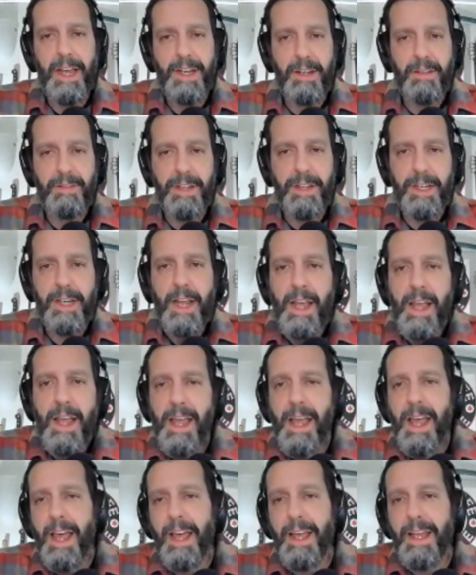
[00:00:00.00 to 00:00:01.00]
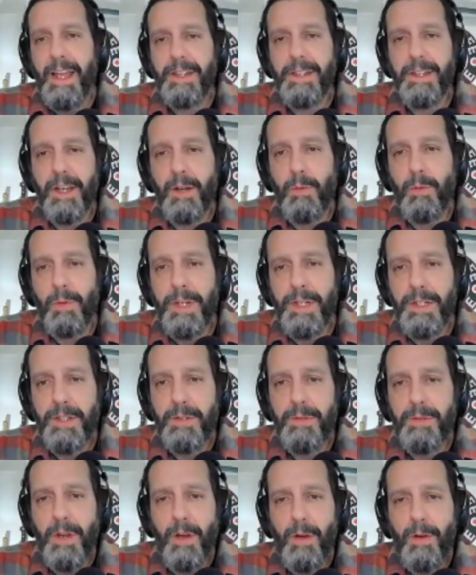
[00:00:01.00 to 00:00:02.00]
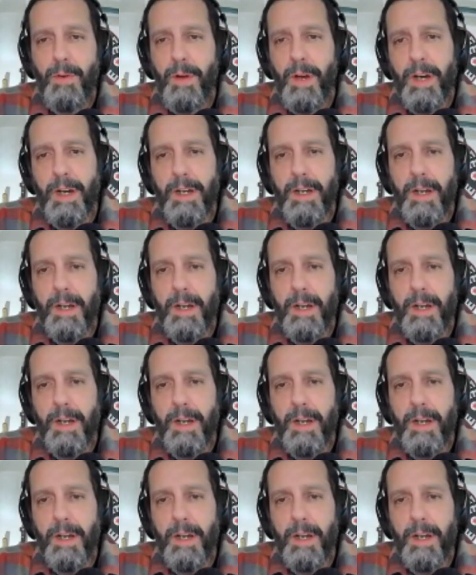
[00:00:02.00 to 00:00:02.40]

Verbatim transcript: end of it and we do know